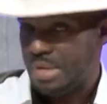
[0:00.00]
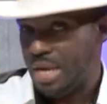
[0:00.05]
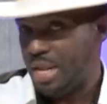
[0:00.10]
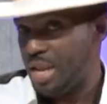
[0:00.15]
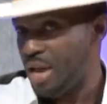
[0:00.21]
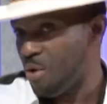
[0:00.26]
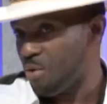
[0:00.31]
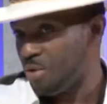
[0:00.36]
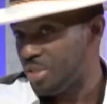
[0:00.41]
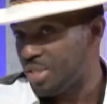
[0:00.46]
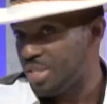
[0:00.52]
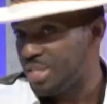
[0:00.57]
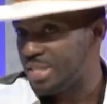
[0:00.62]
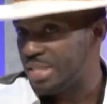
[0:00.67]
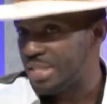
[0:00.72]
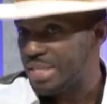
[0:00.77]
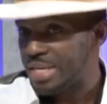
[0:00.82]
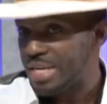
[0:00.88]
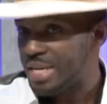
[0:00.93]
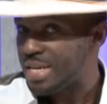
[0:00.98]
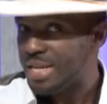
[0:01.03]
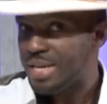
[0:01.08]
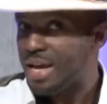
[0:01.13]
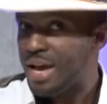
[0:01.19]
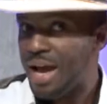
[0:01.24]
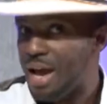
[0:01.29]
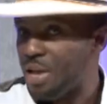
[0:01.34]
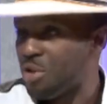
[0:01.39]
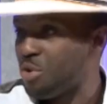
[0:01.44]
And
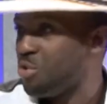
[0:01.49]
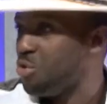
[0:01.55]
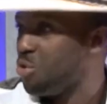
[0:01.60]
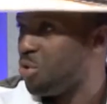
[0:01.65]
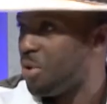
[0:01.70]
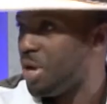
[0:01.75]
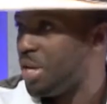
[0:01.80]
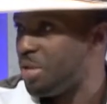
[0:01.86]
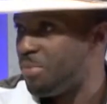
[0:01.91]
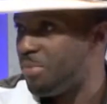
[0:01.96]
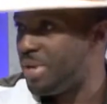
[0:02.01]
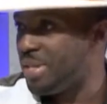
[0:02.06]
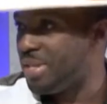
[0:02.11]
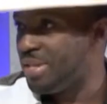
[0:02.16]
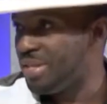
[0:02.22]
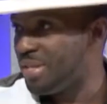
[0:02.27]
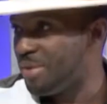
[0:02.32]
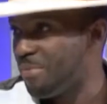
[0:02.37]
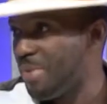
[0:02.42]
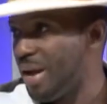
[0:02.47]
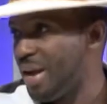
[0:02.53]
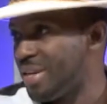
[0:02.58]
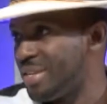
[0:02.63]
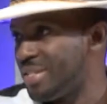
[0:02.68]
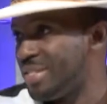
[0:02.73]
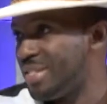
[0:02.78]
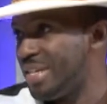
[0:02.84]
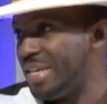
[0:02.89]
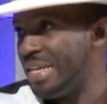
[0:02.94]
I don't know anybody in the
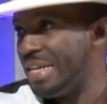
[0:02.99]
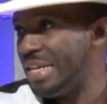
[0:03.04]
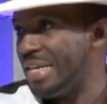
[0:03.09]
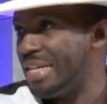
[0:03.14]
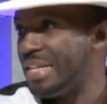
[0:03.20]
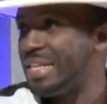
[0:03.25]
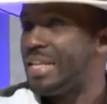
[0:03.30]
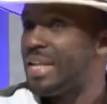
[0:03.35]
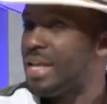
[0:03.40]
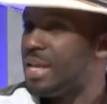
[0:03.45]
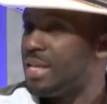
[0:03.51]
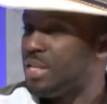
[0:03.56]
magazine,